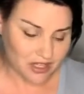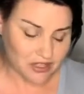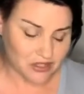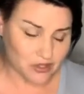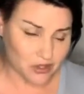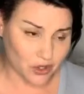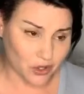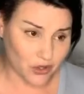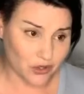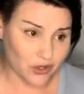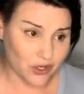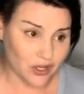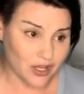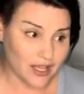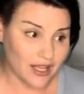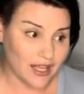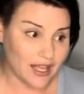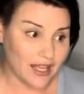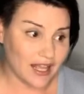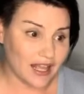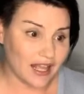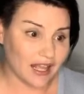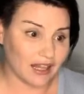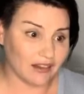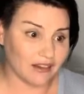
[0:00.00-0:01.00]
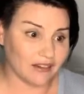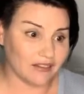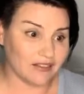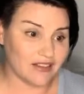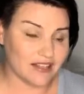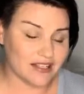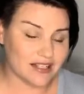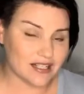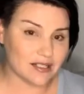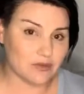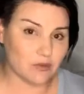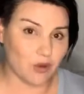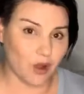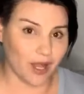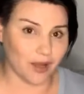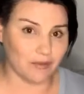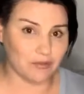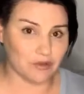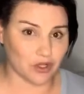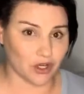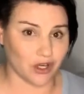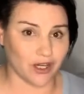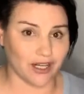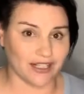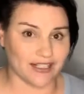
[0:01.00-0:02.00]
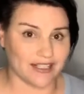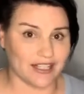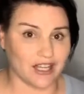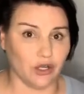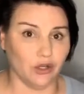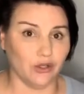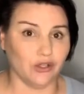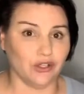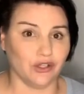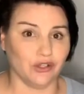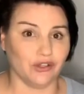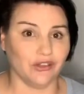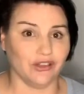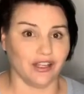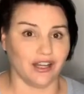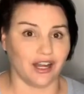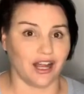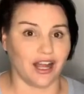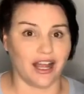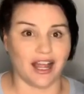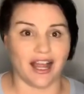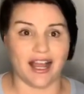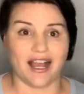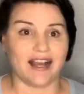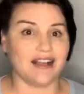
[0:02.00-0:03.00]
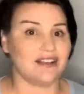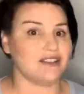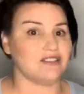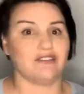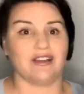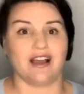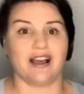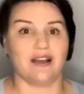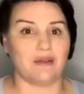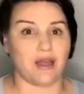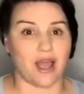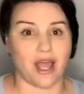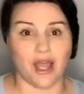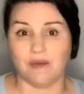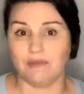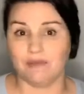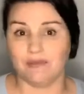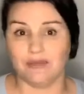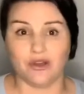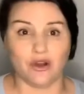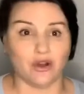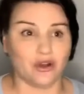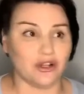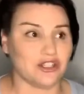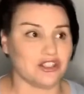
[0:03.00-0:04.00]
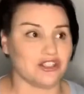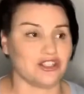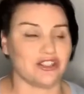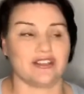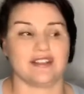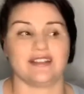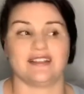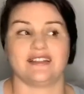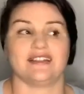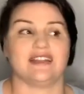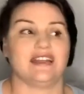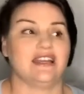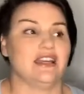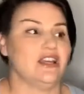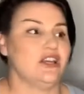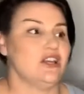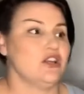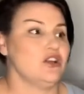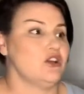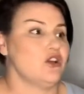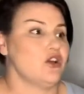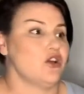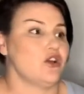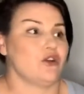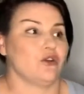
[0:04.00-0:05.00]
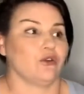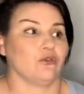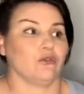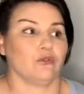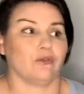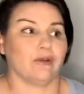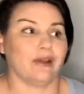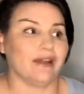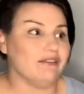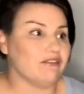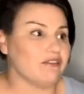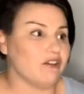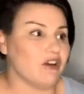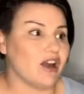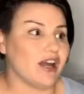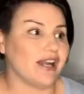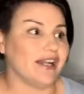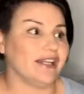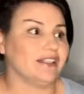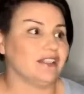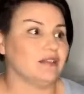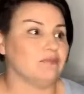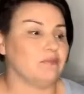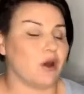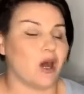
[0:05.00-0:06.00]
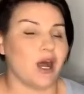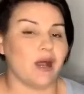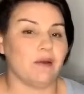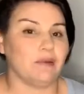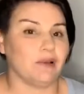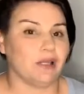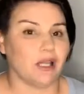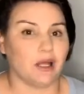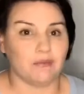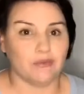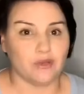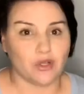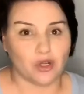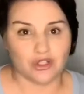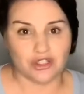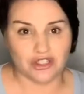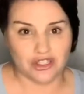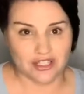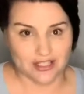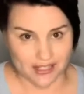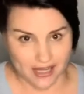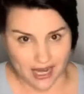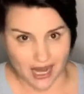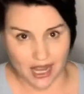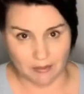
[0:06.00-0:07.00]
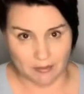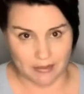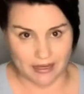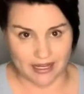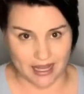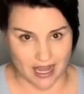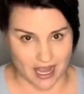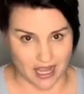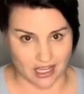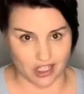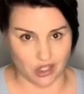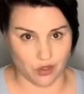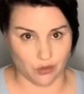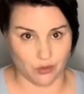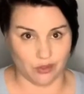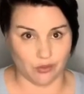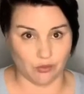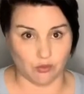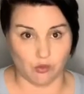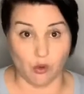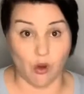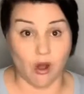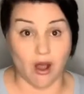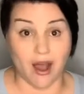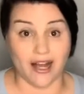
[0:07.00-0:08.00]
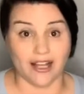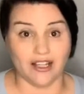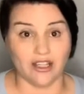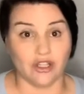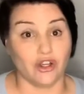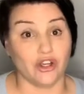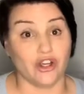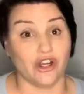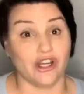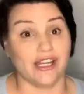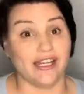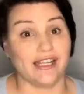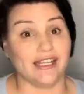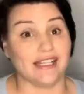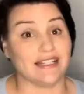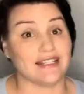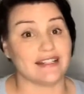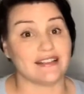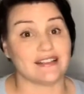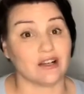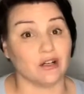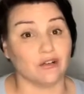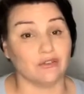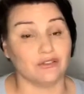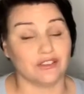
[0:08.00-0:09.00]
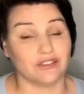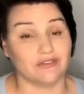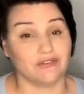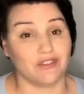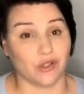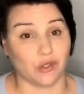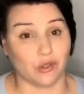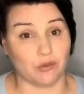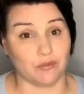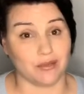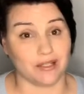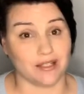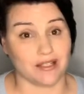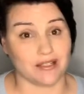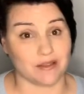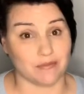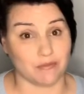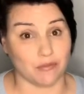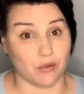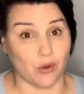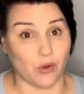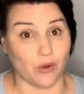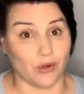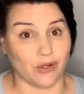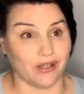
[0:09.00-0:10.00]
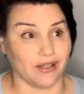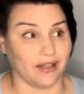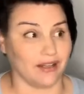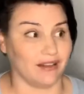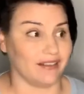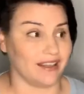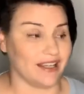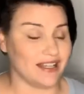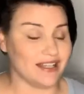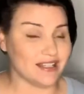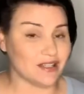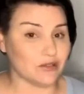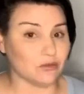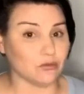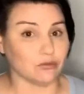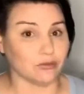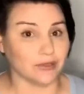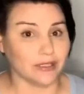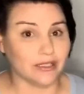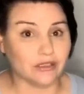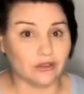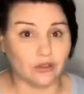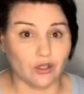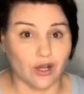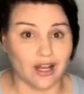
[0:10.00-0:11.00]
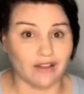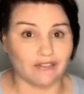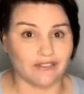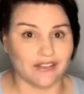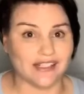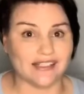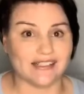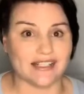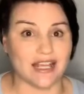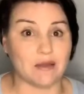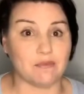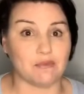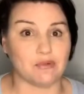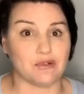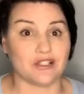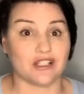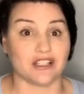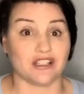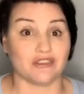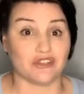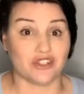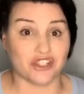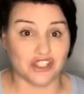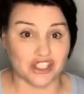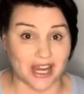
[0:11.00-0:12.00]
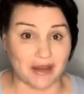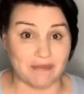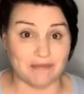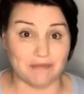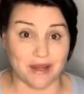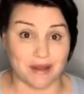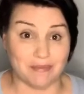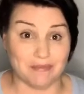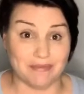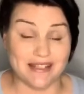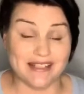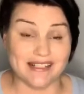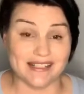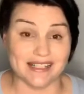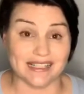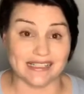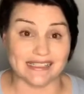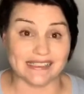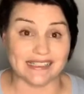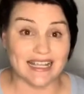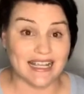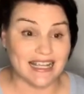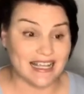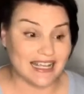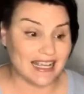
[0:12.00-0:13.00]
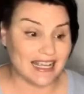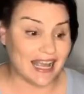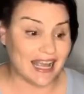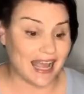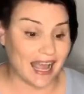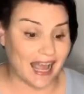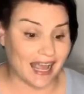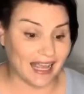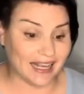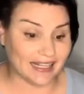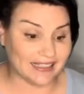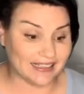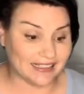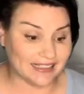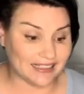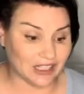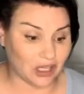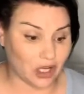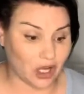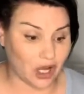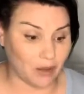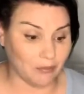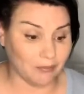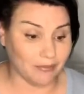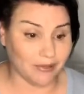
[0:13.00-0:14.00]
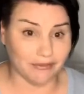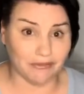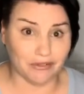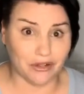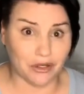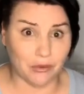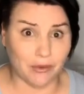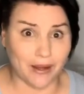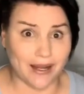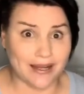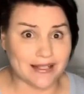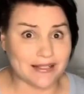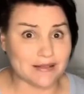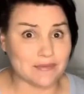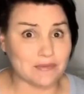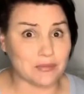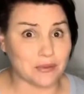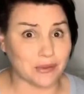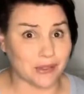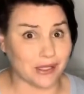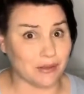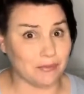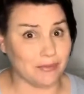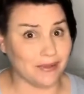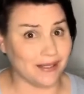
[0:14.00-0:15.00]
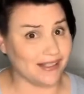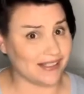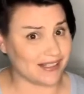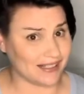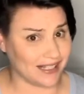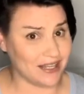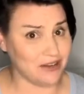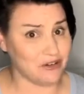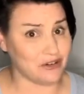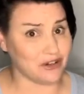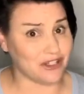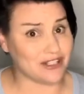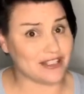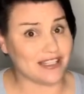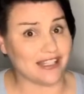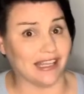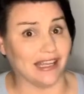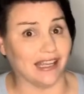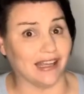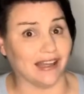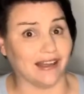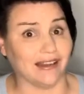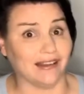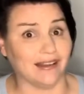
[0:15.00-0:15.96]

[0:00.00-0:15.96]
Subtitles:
So this is why I'm trying to tell you that I'm not just rewriting the Bible. I'm not just coming at you with why learning and self-development is important. These are real life examples that have shaped my business. And I'm giving away some pretty big secrets here.